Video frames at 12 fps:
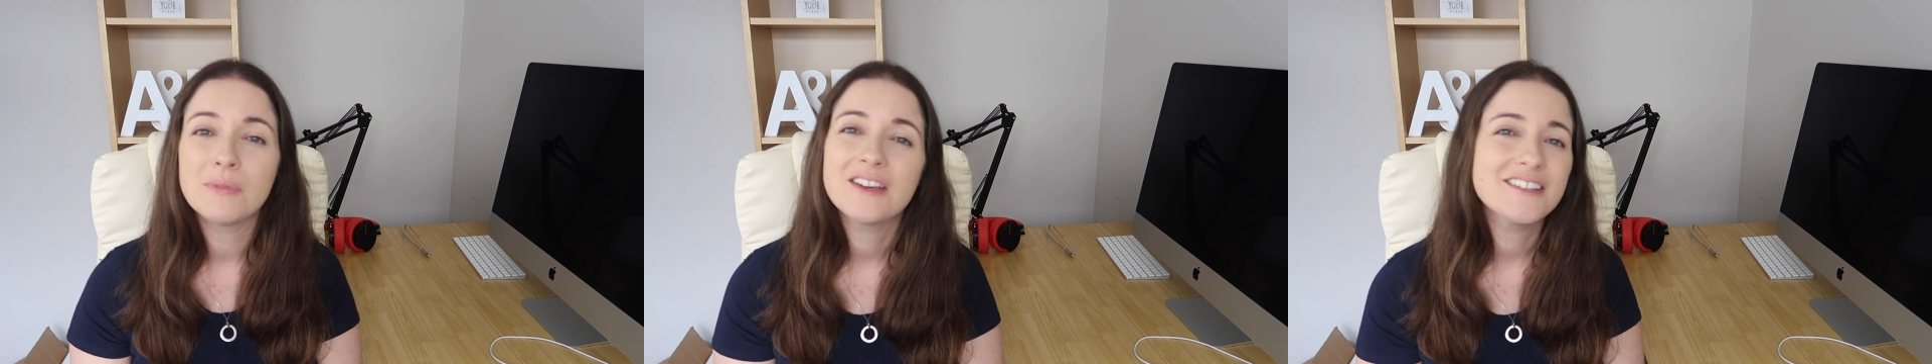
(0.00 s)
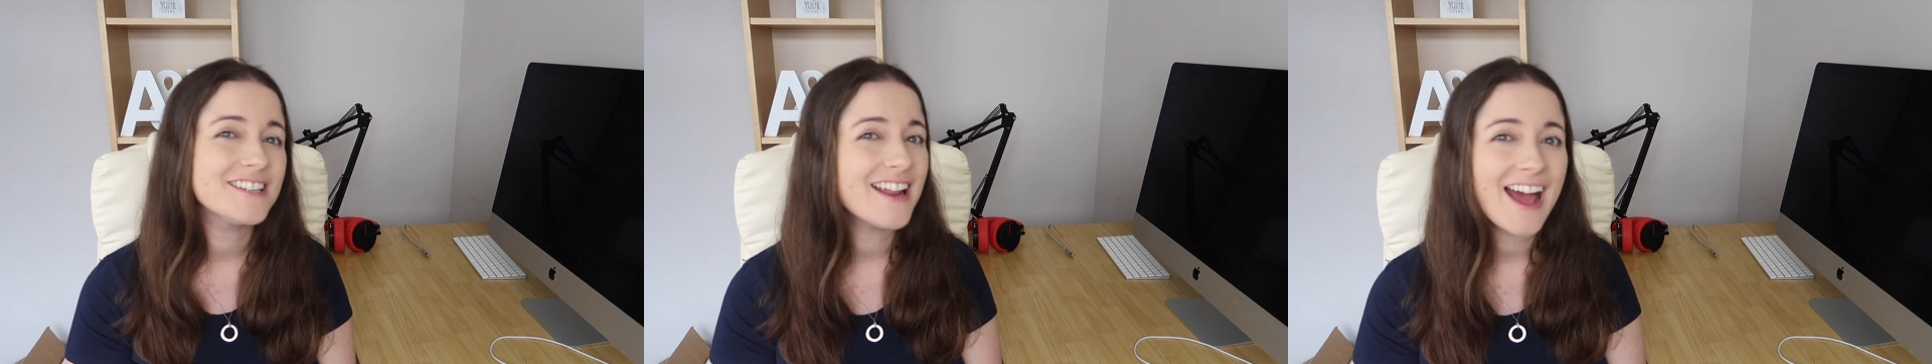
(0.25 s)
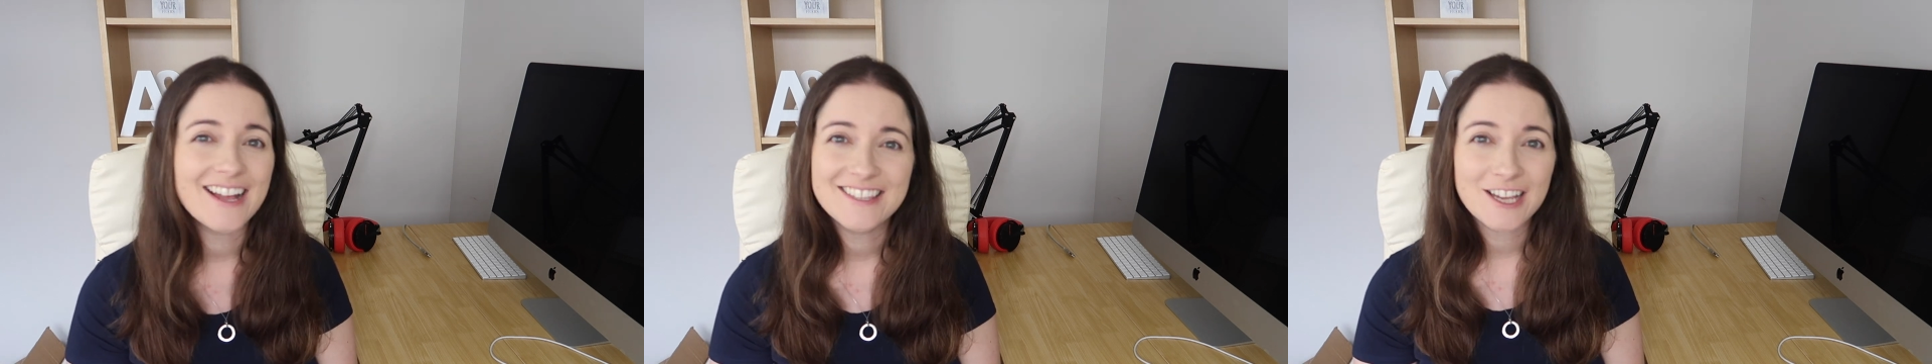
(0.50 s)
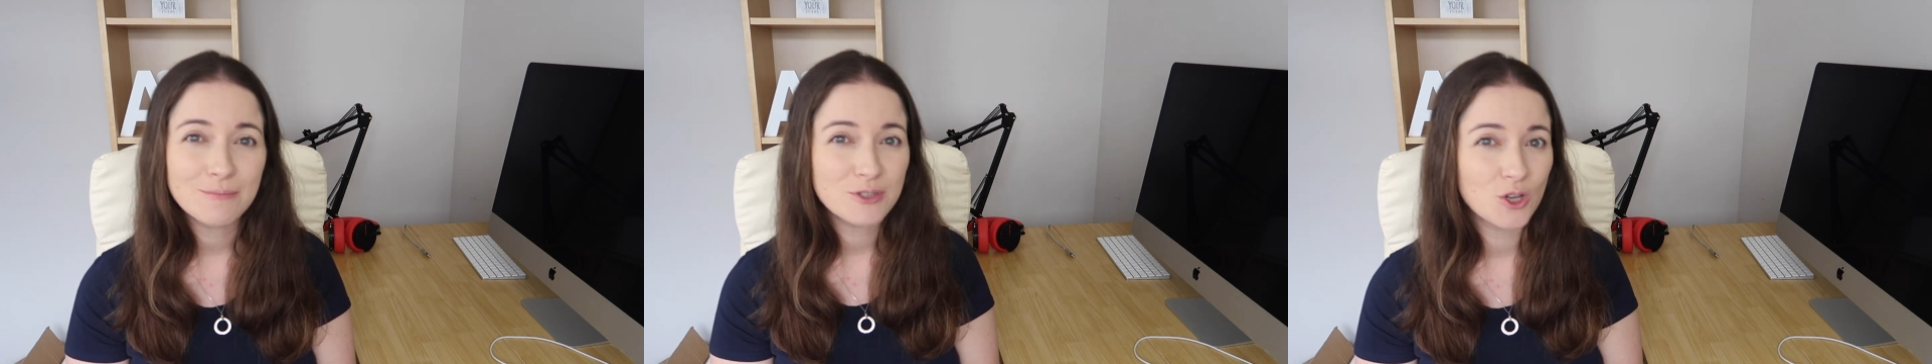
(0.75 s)
because it
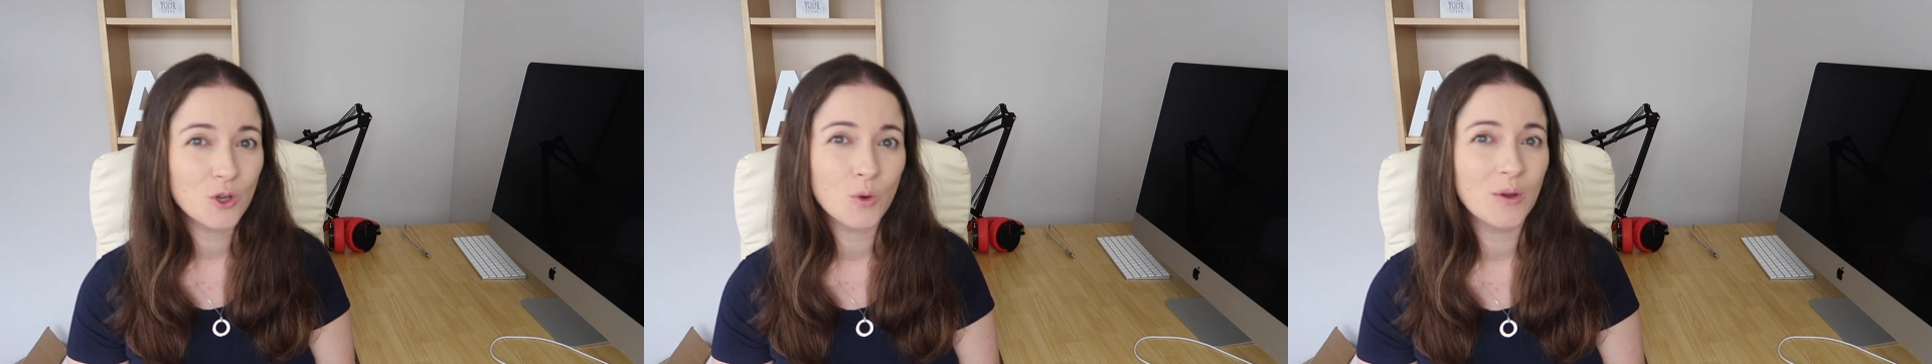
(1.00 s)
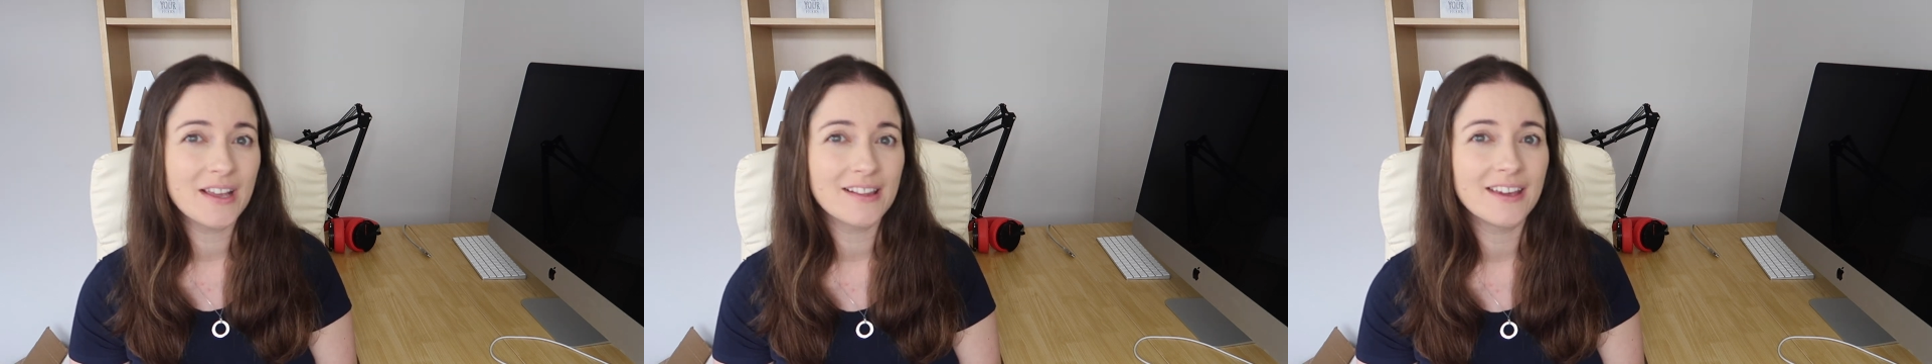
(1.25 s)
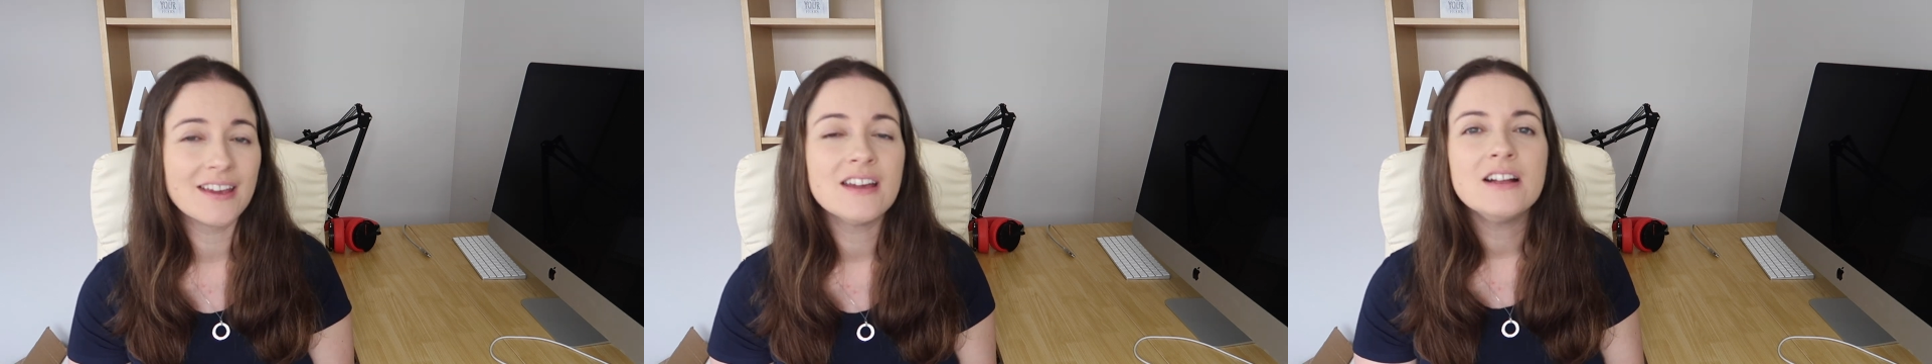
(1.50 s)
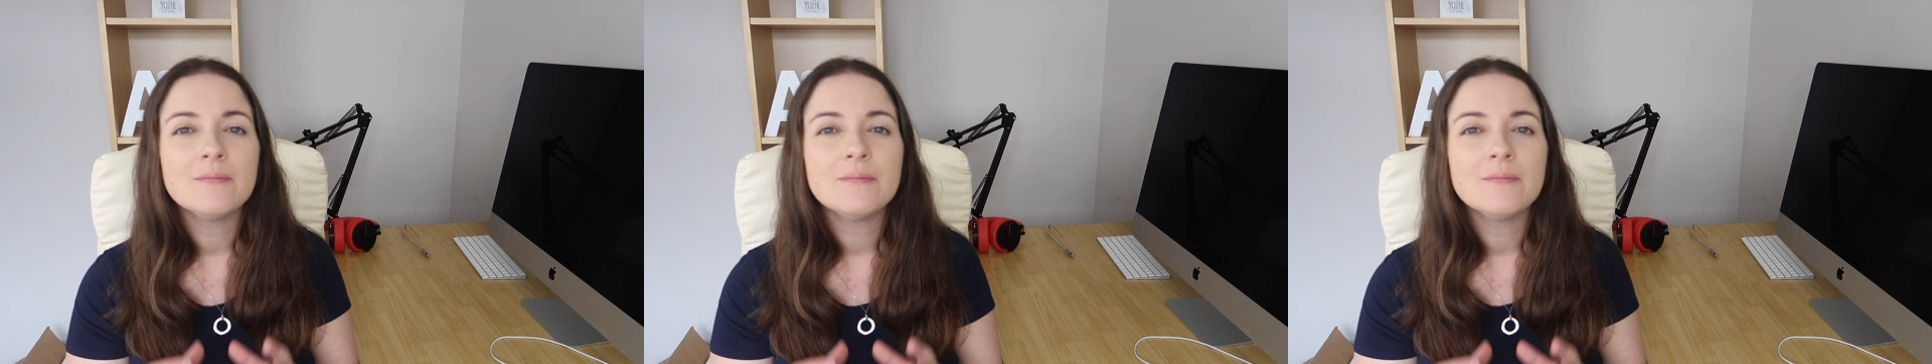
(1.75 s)
adds up so quickly.